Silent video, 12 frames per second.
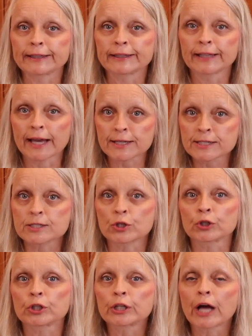less
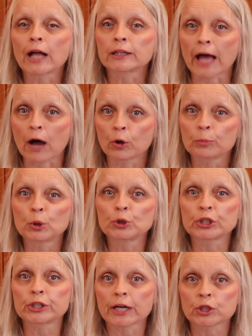certain allowable
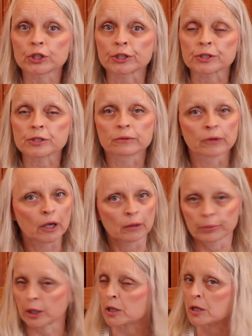deductions,
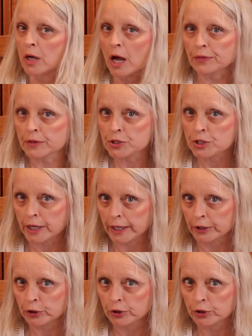but not the
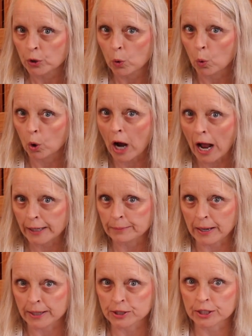standard or
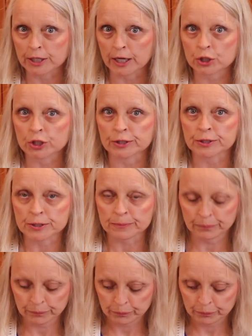itemized deductions